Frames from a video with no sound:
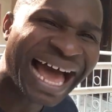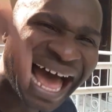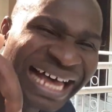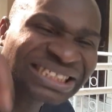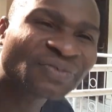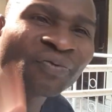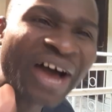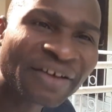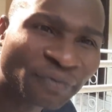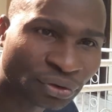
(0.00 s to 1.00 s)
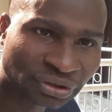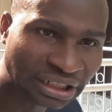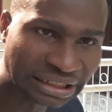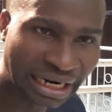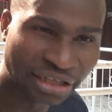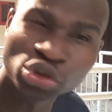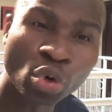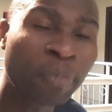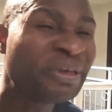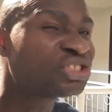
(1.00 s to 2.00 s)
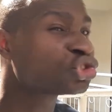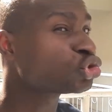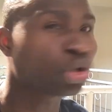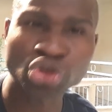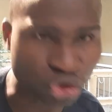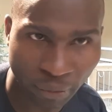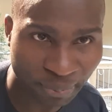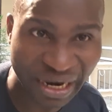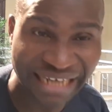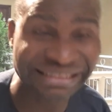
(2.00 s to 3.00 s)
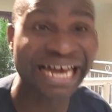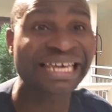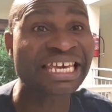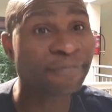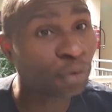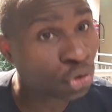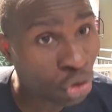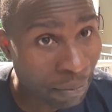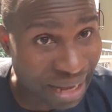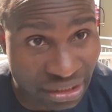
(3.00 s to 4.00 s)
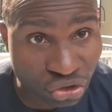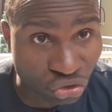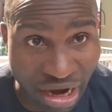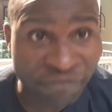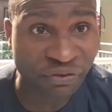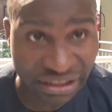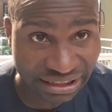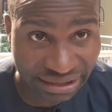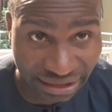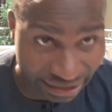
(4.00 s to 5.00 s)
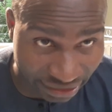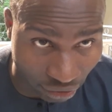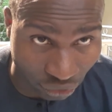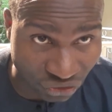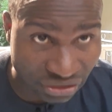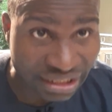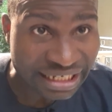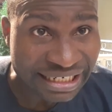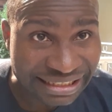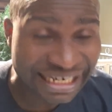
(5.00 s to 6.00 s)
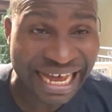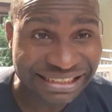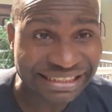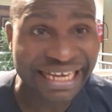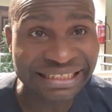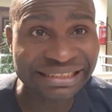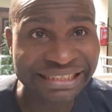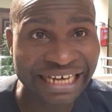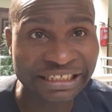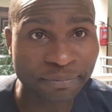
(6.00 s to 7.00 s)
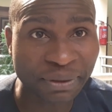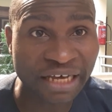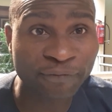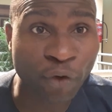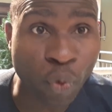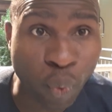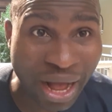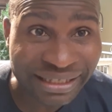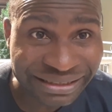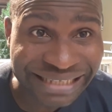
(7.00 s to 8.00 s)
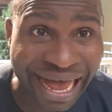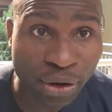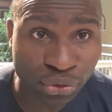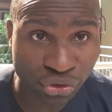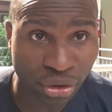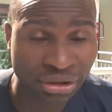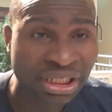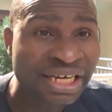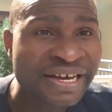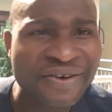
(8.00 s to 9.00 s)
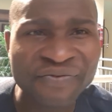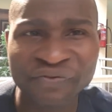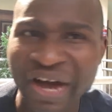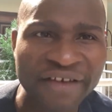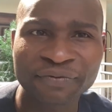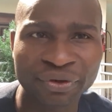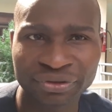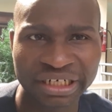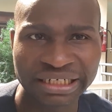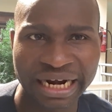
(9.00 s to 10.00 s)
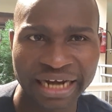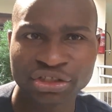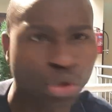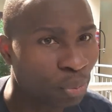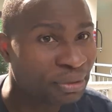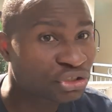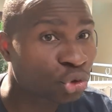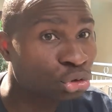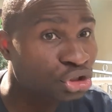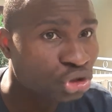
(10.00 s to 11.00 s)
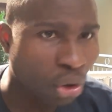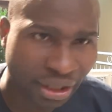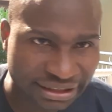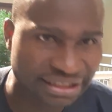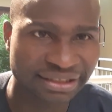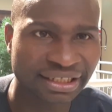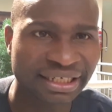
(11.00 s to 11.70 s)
as 500 naira. You'll be so surprised that even normal traffic in Lagos, they are selling teddy bear for 1,500 naira. You'll be so shocked.